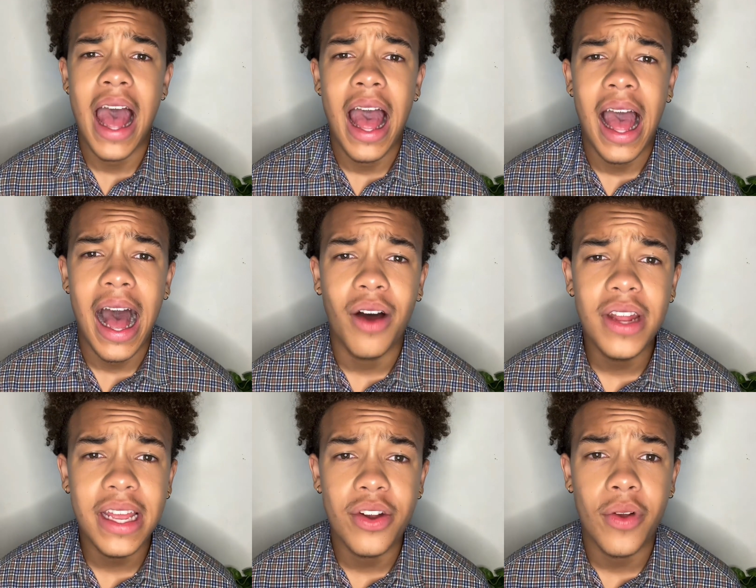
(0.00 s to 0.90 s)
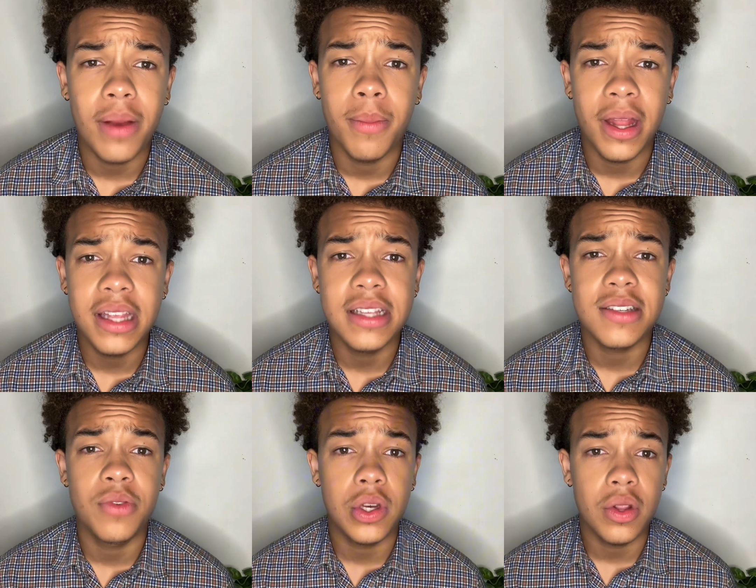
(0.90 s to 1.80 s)
how to integrate millions
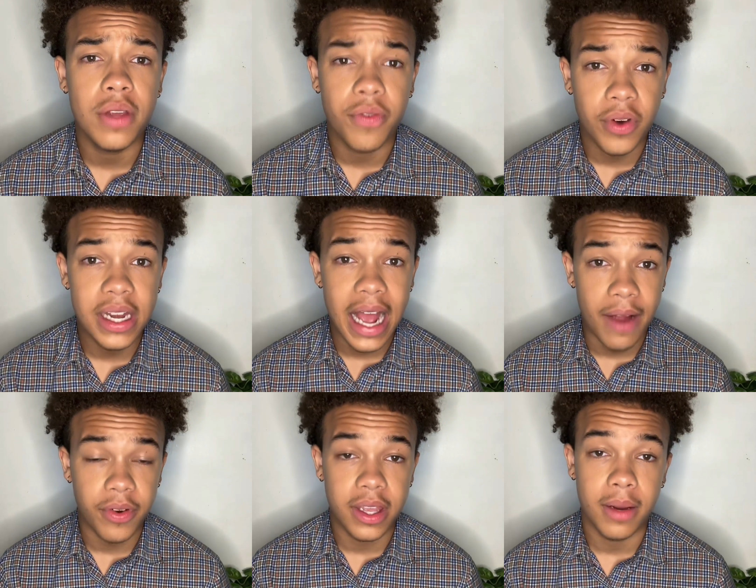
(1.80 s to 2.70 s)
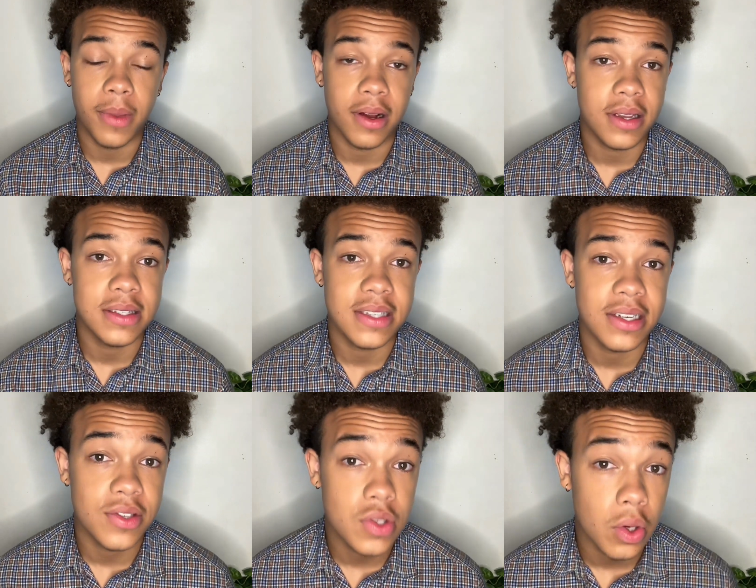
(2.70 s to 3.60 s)
of newly freed African Americans
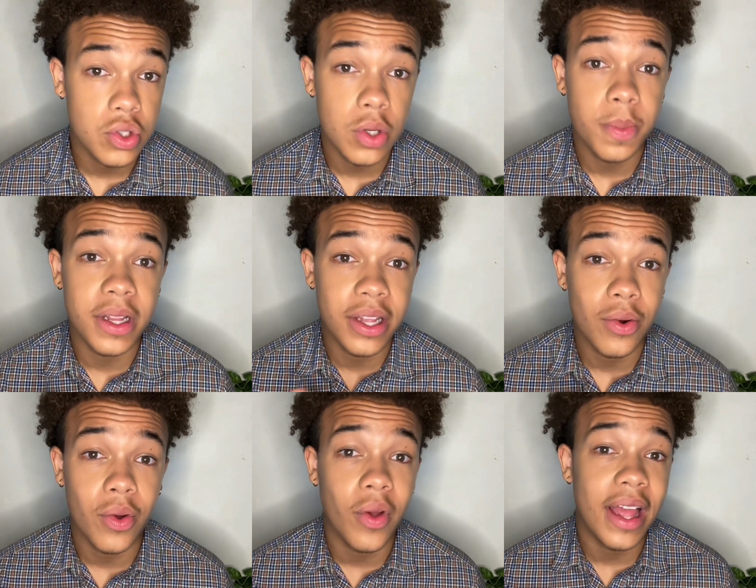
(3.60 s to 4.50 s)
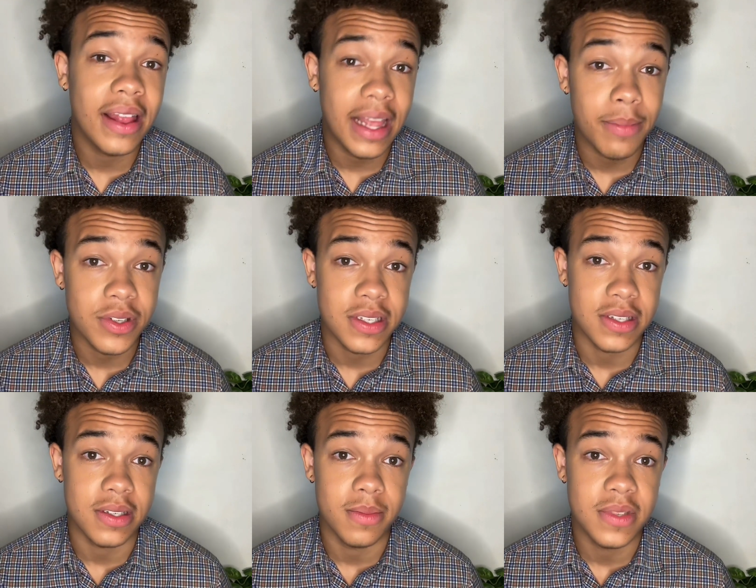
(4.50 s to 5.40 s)
into social, political, and labor
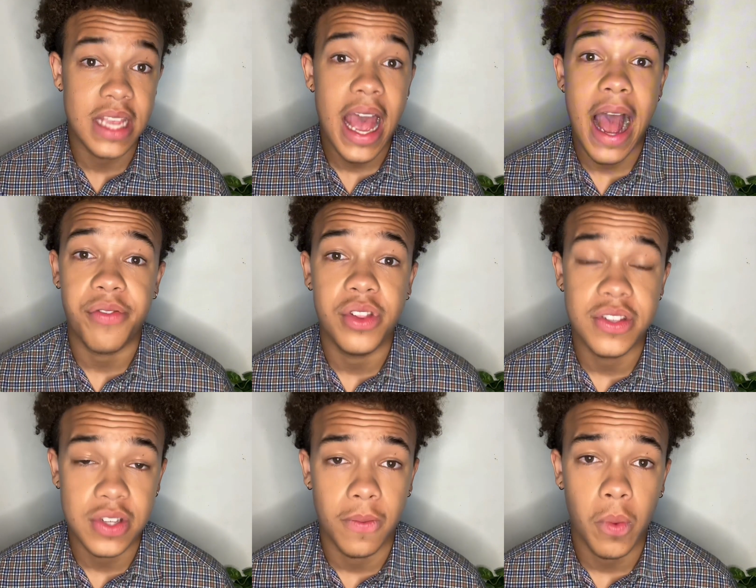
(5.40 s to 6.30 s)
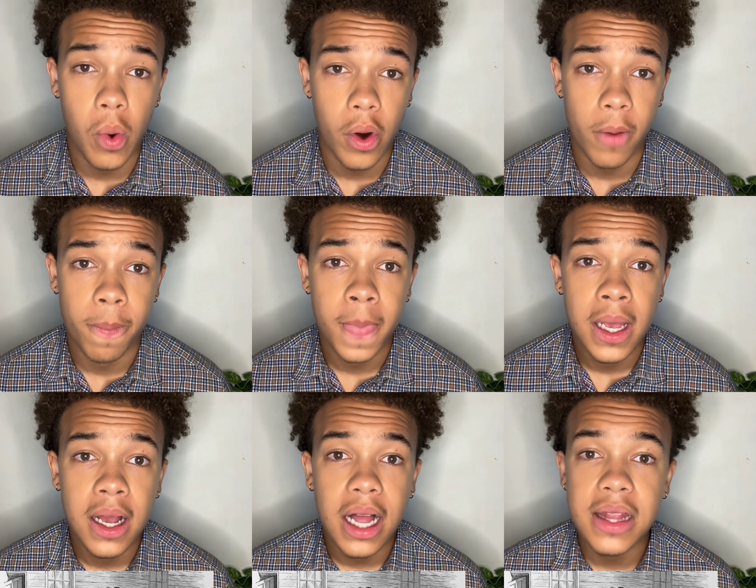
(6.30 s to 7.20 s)
systems after the Civil War.
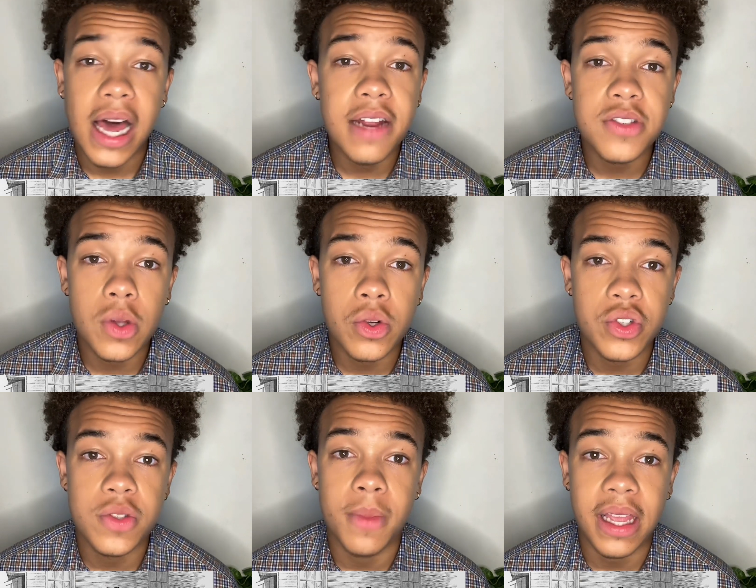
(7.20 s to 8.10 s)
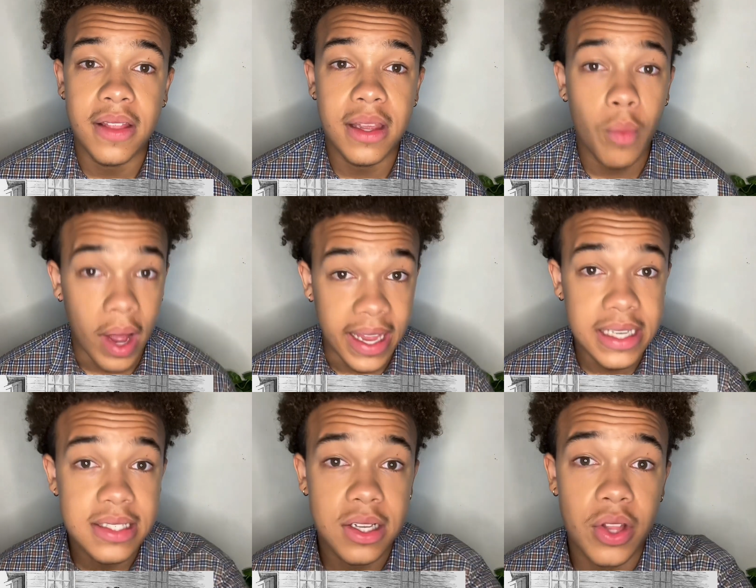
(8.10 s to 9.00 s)
A lot of soldiers, mainly
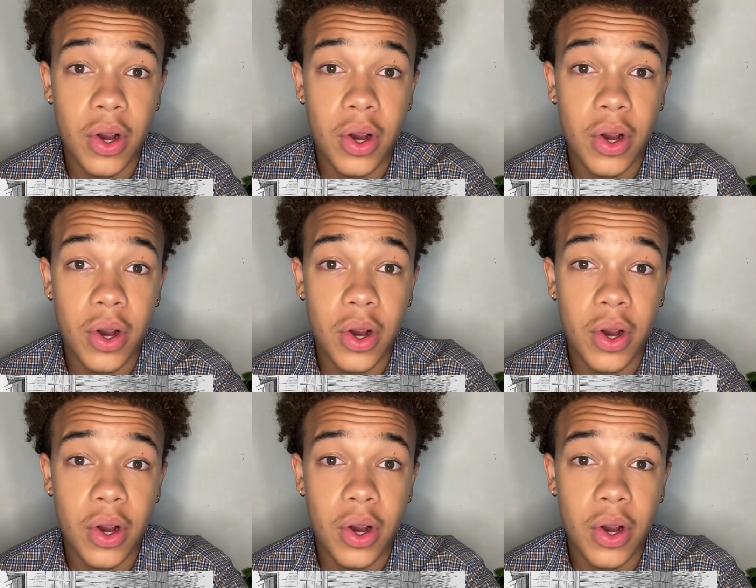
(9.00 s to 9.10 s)
white, took their